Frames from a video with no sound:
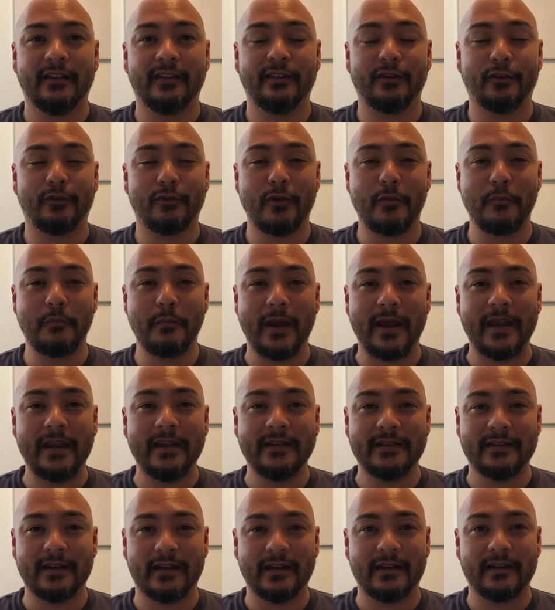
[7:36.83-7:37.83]
The
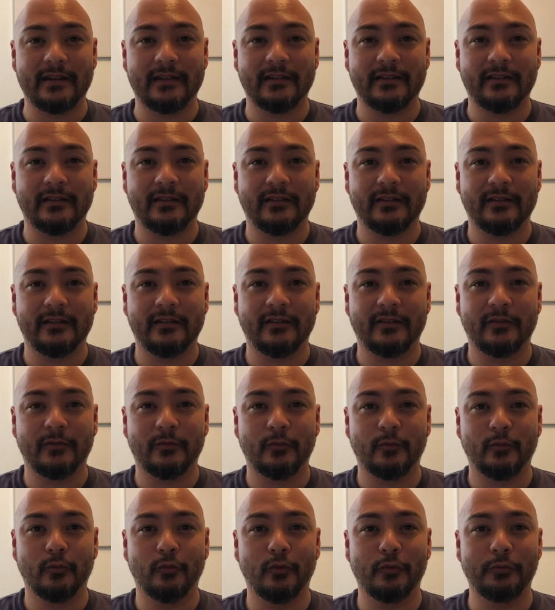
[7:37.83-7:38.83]
remainder
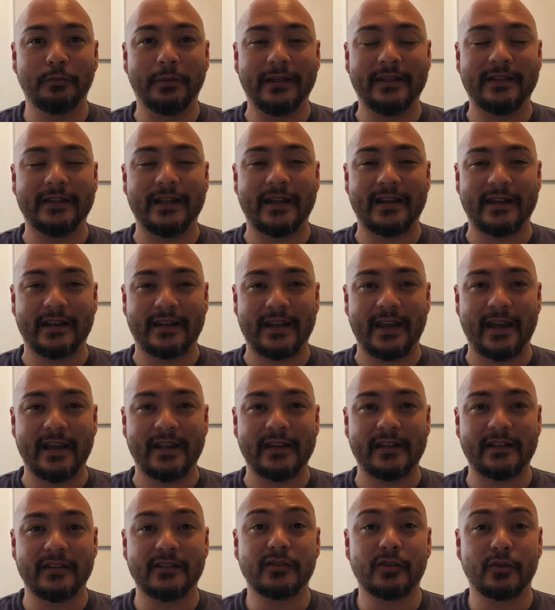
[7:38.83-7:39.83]
will be
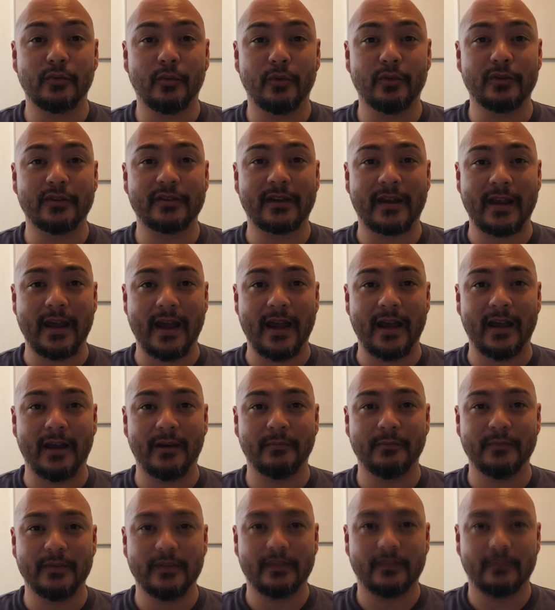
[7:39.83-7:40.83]
dedicated towards
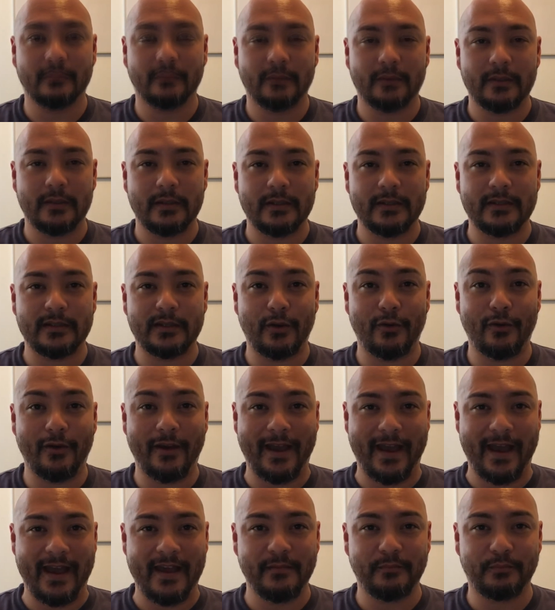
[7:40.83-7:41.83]
carbs. So
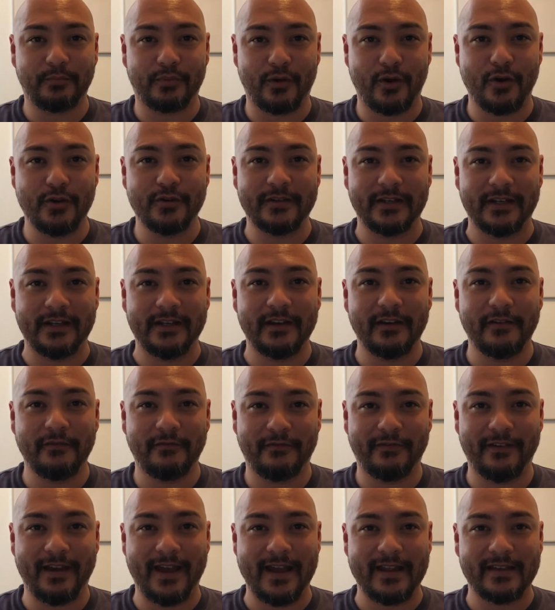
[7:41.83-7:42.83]
add protein and
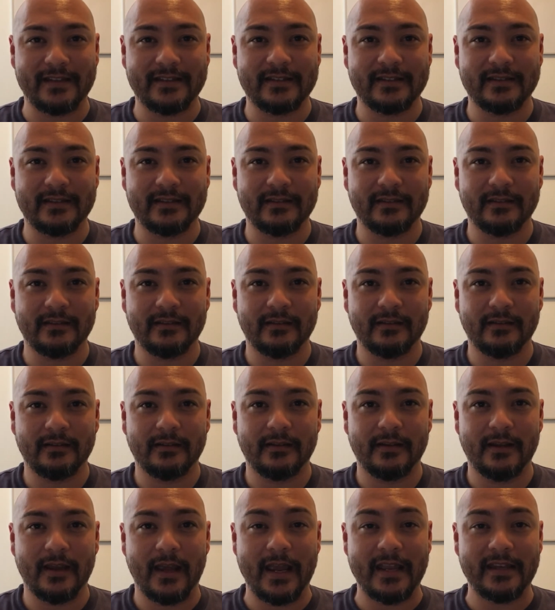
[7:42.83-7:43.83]
fats
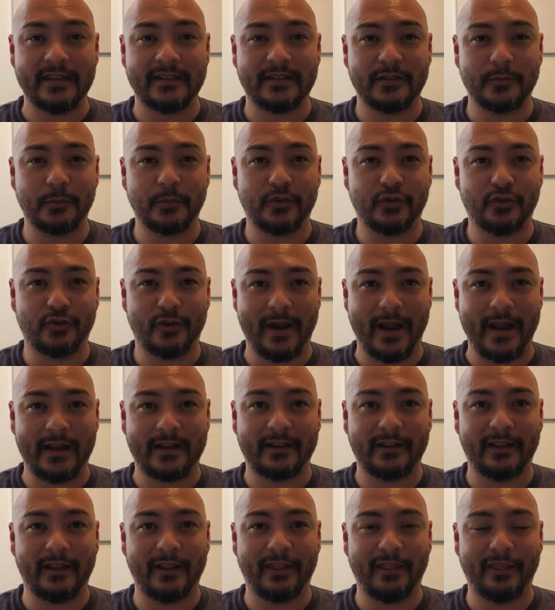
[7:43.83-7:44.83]
and
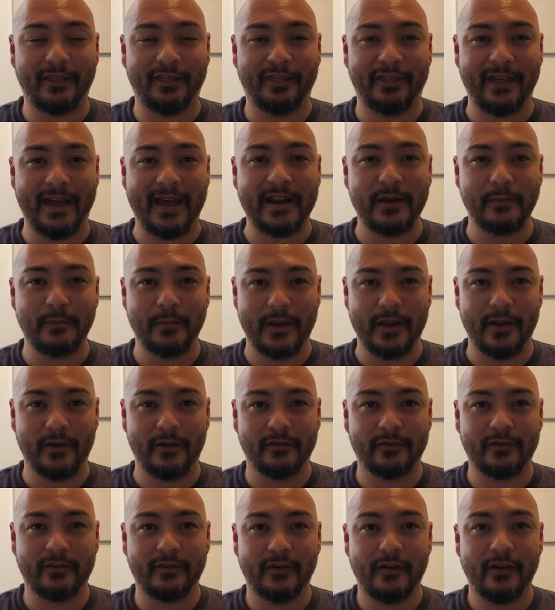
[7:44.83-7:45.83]
subtract that
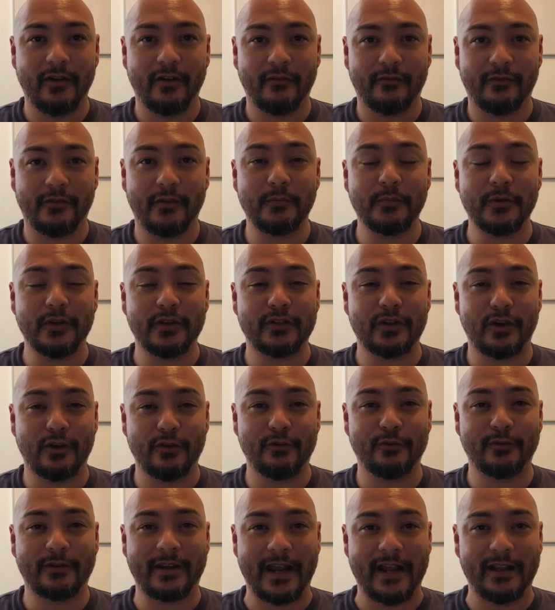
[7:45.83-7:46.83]
amount from your
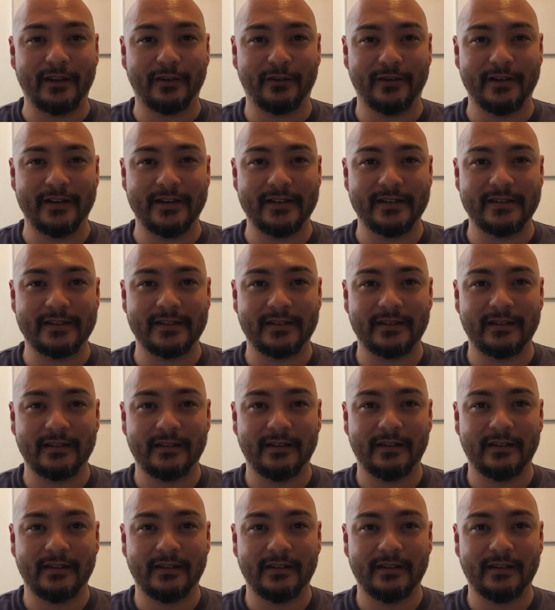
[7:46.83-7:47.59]
total calories.